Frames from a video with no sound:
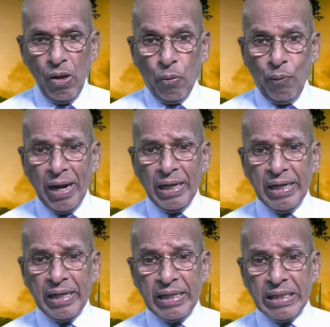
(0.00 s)

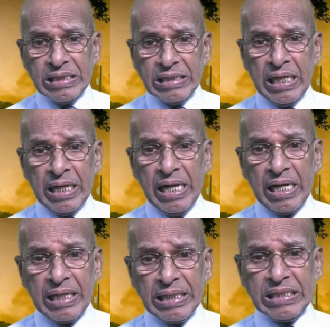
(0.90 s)
while Esther
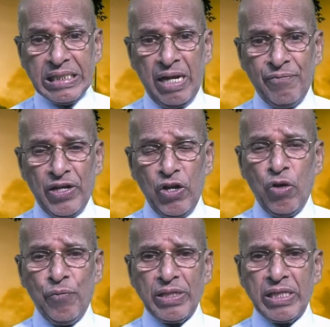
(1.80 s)
herself,
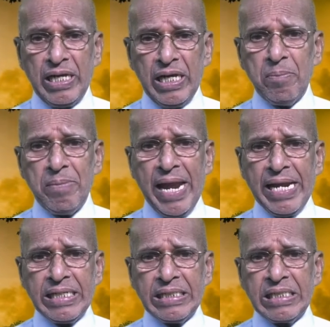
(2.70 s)
along with her
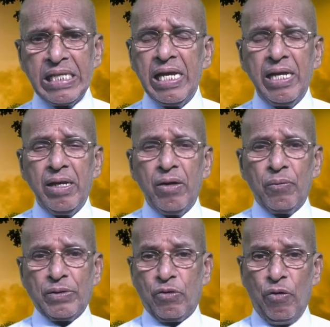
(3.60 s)
maids,
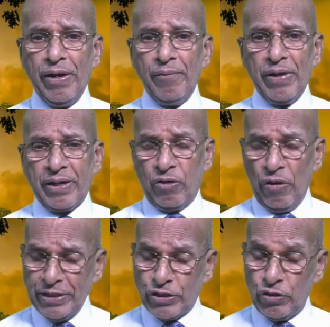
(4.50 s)
were
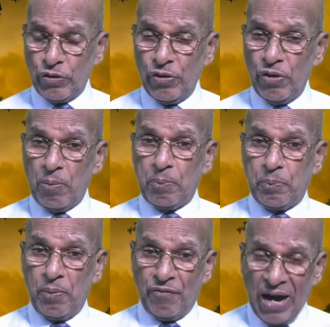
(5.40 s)
going to
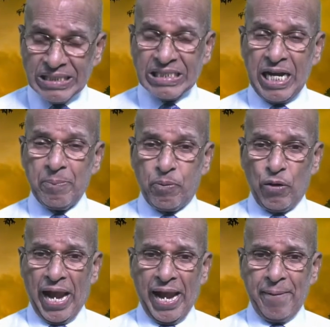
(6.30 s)
fast and
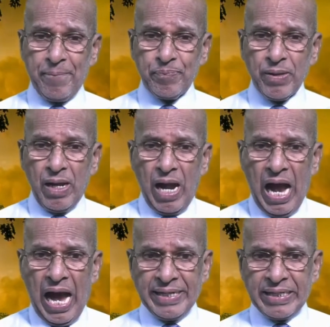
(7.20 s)
pray.
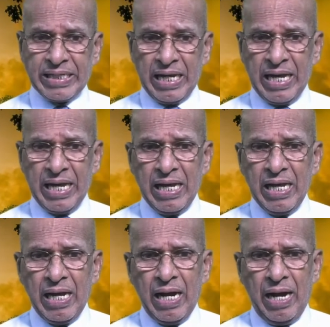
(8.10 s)
And at
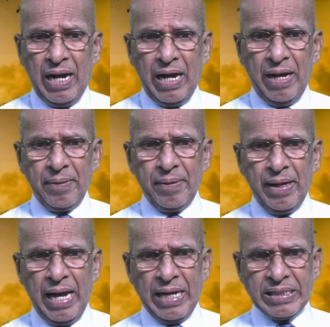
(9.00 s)

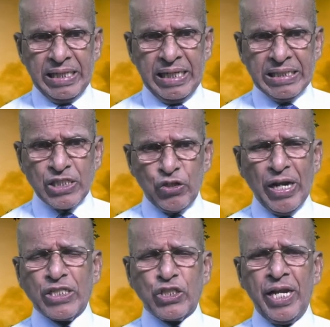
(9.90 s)
the
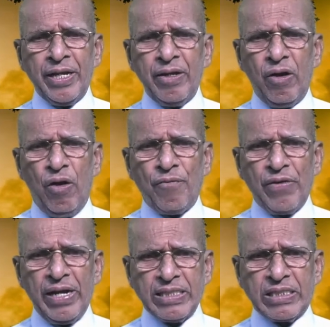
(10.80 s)
instruction of
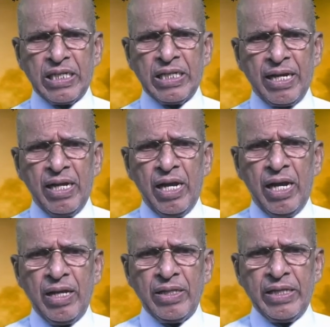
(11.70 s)
Esther,
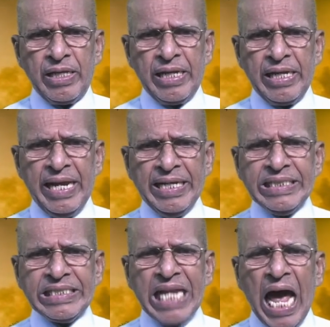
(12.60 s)
the
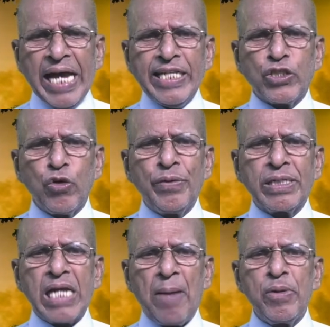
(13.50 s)
entire Jewish
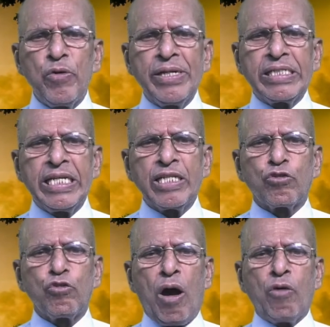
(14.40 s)
community
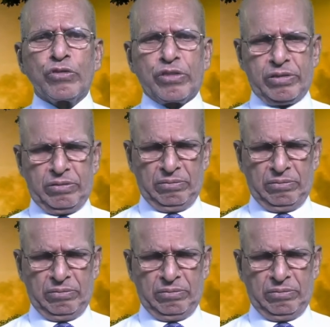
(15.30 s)
throughout